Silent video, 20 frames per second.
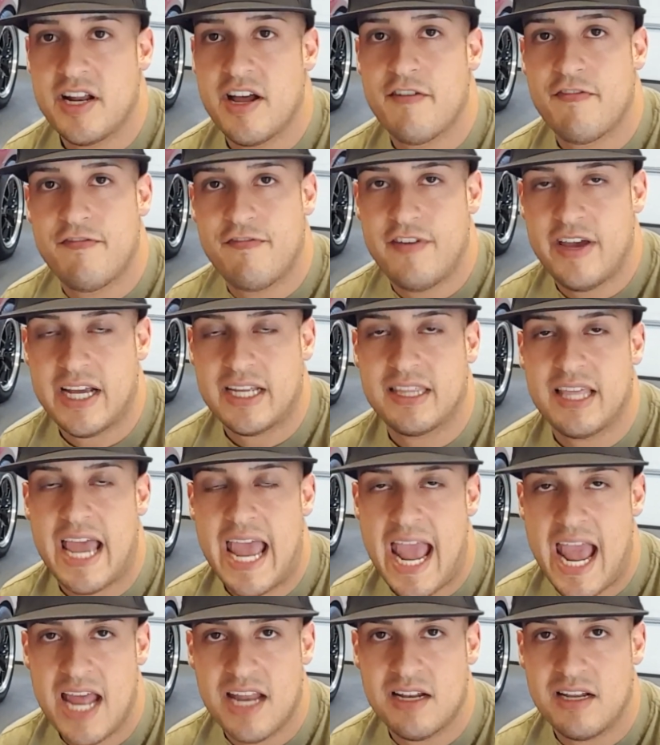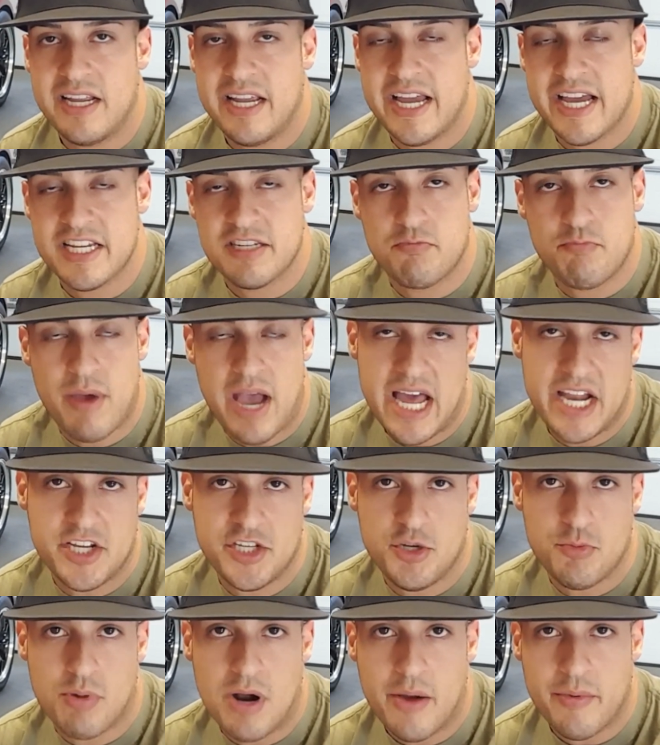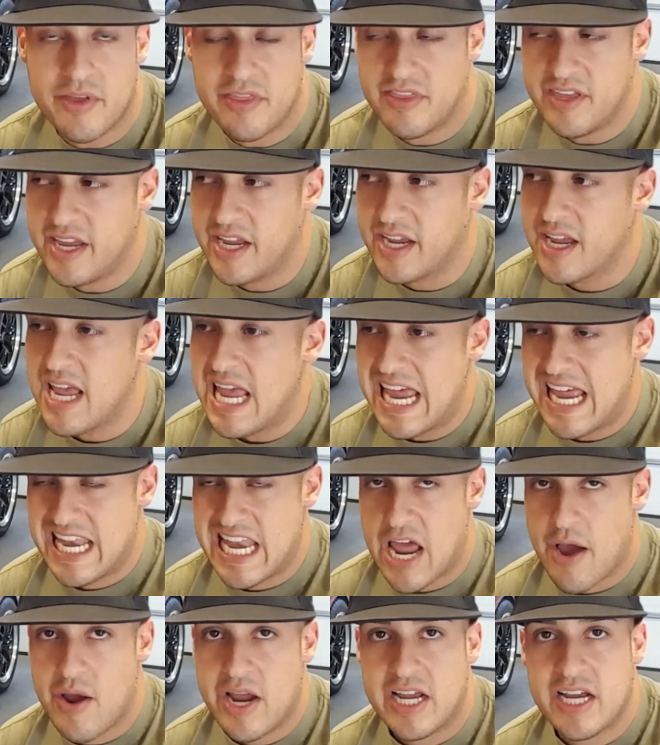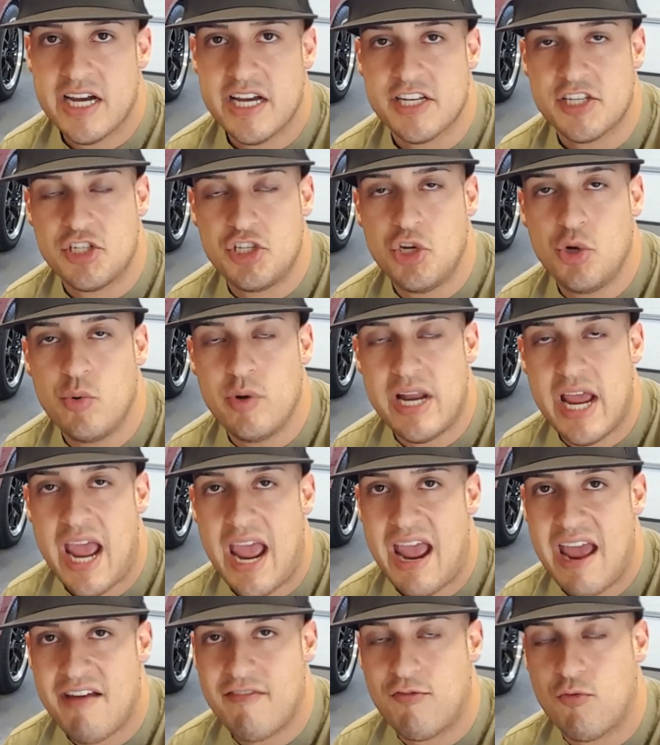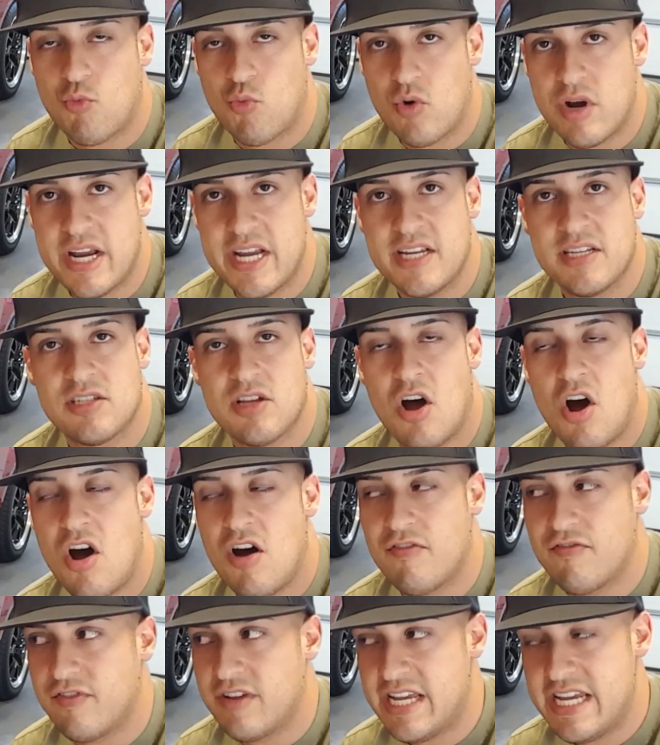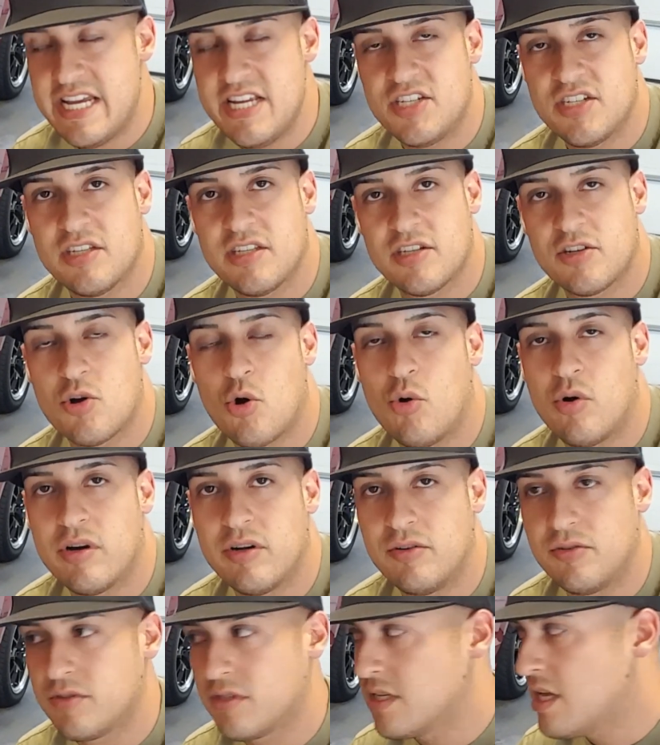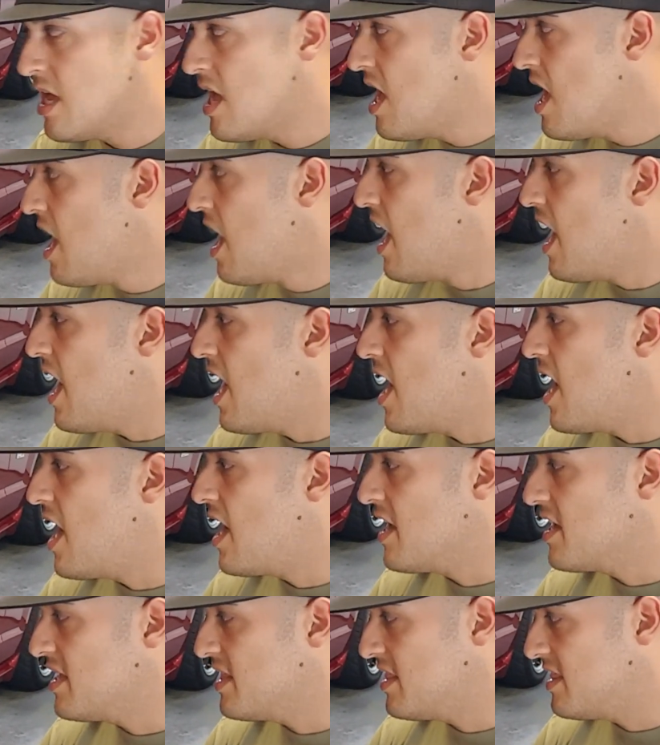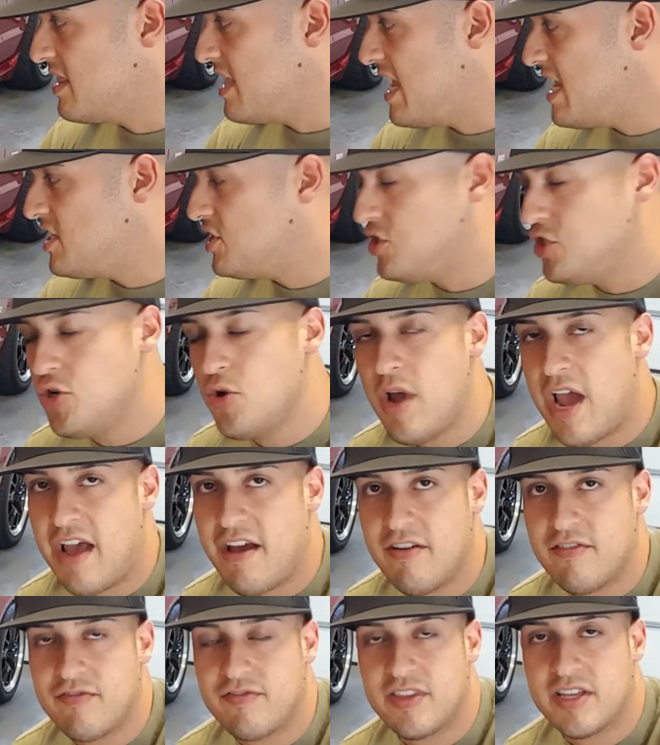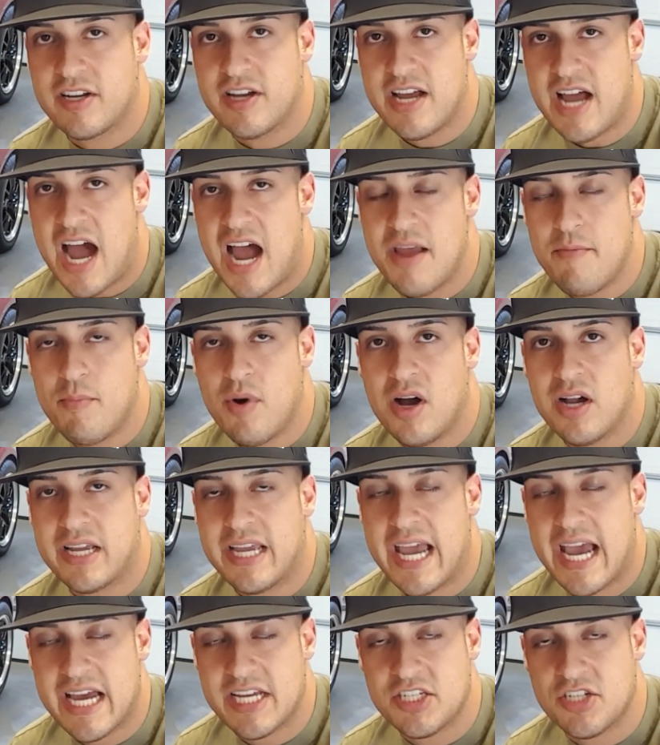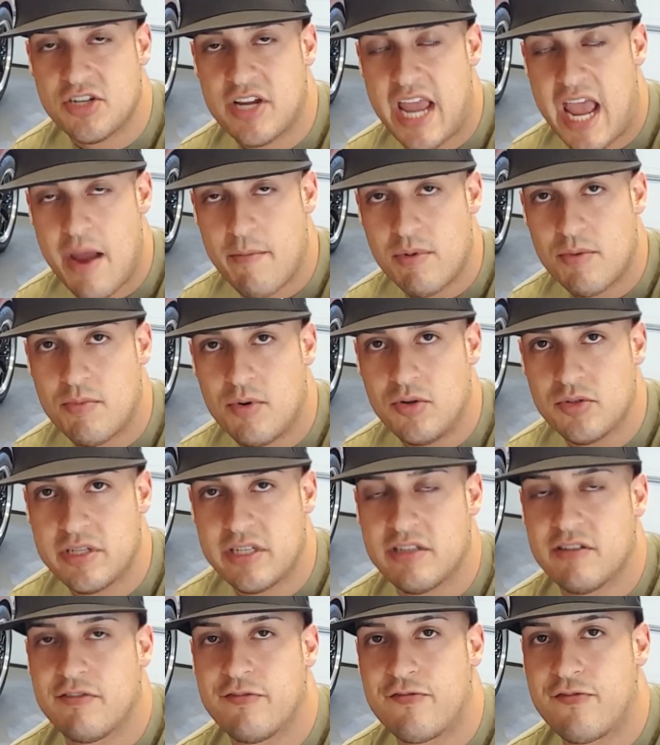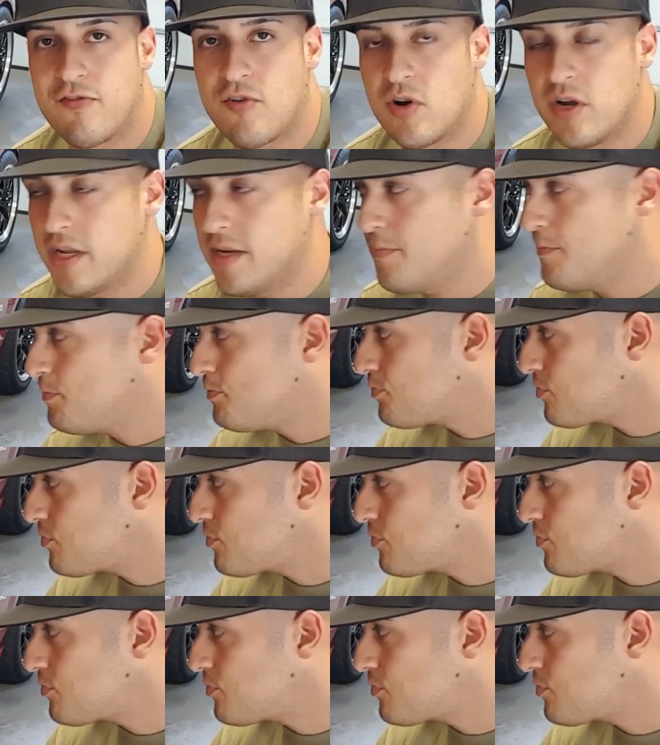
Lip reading: affect the handling as bad as you probably think. Now, I cut 2.5 rings off each of the coils. They do have I bought caster camber bolts in the front.